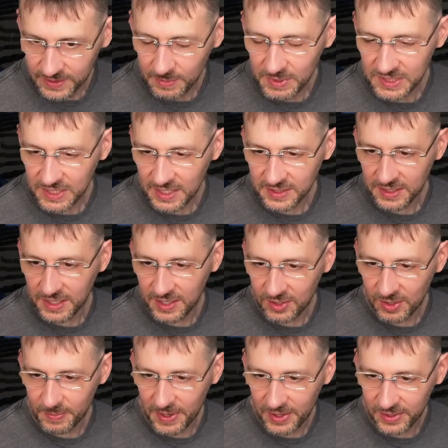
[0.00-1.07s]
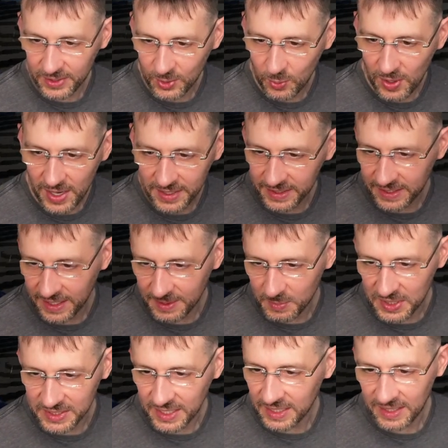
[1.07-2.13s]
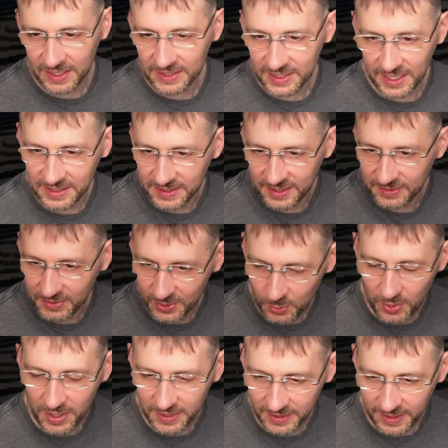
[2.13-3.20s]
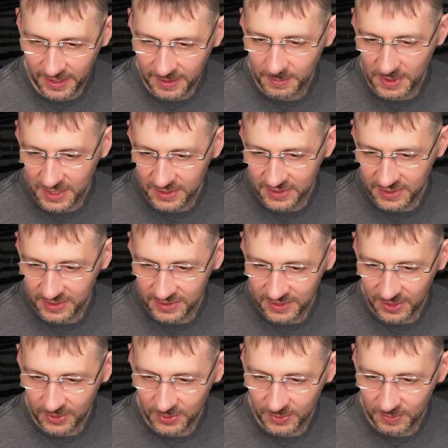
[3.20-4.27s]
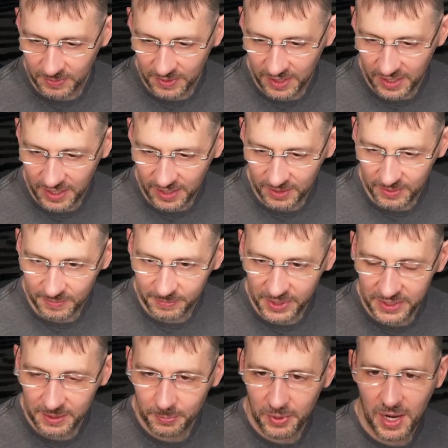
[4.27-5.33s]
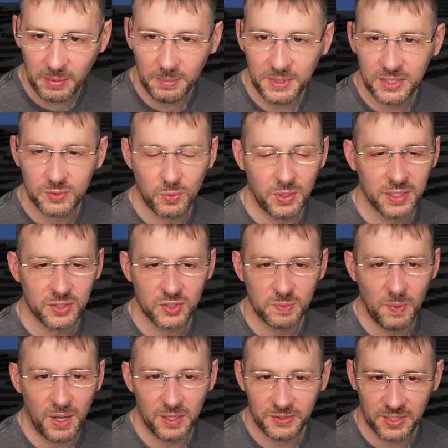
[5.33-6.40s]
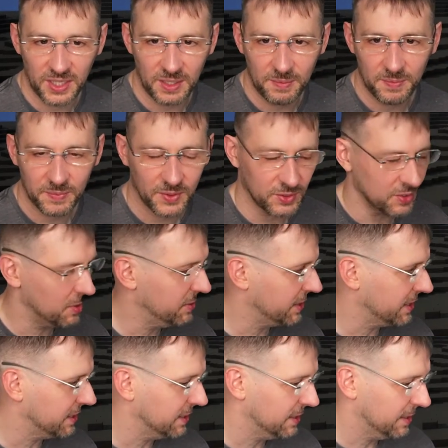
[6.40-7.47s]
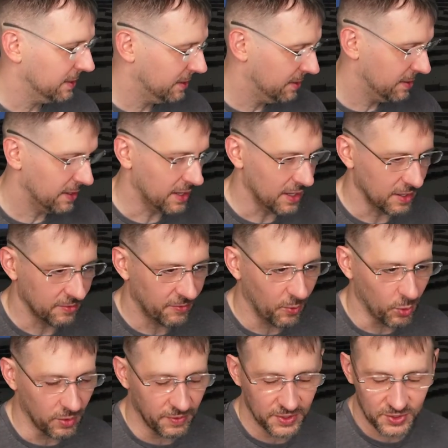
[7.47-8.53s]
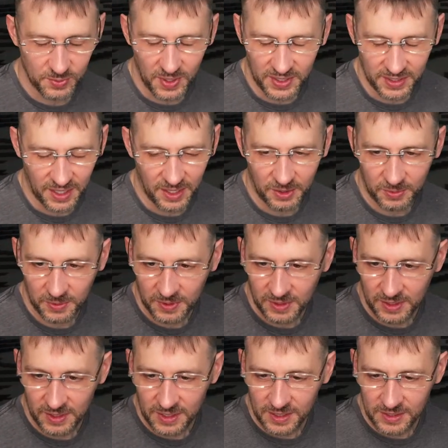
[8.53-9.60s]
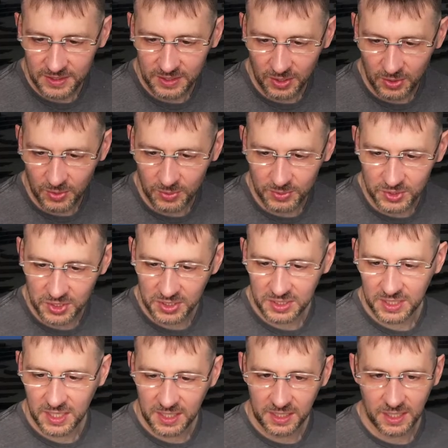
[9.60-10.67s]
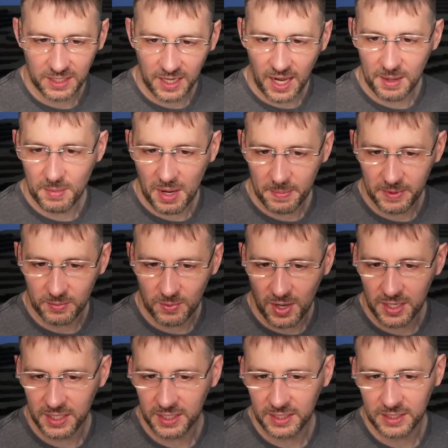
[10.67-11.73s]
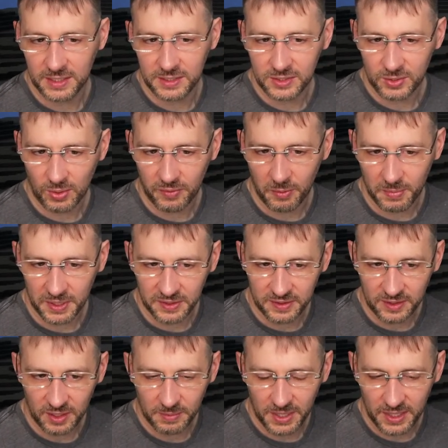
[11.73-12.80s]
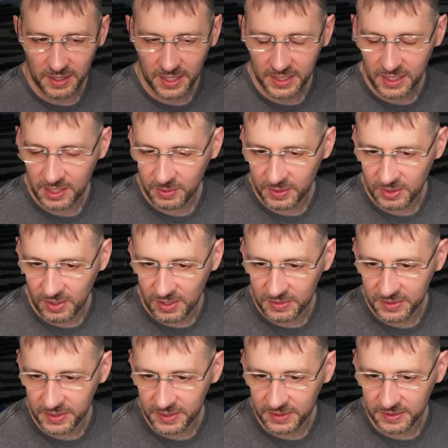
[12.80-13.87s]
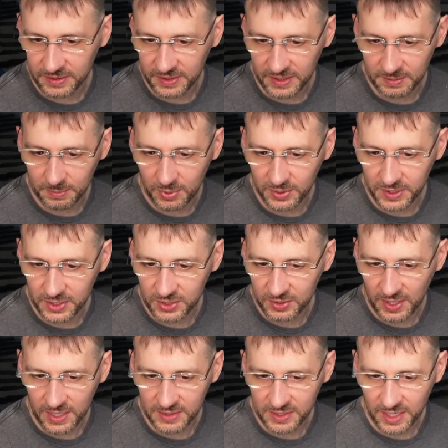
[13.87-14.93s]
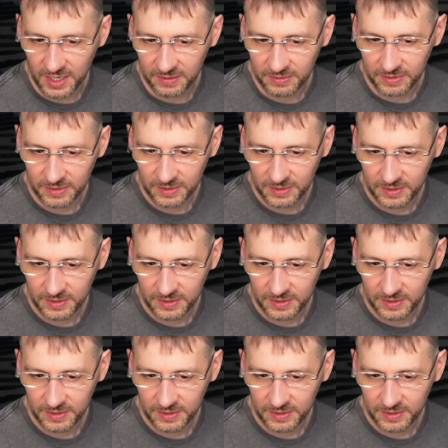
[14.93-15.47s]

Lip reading: Somebody's asking here about aquatic enemies. I like the idea of aquatic enemies. So, but the problem is we're a small team. There's only 4 of us right now. So just getting a game up and running is sort of a big deal. But I like hearing all the input that you guys have.